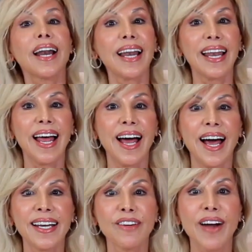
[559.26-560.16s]
a
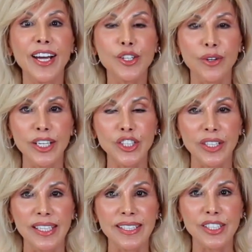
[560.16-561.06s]
lot of
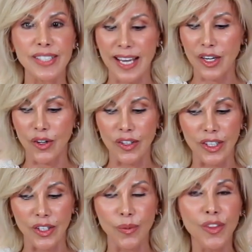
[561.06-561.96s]
hydration, as I said
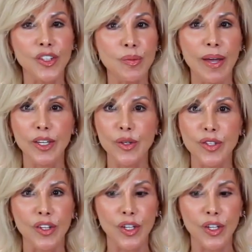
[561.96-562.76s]
earlier, with the tomatoes and the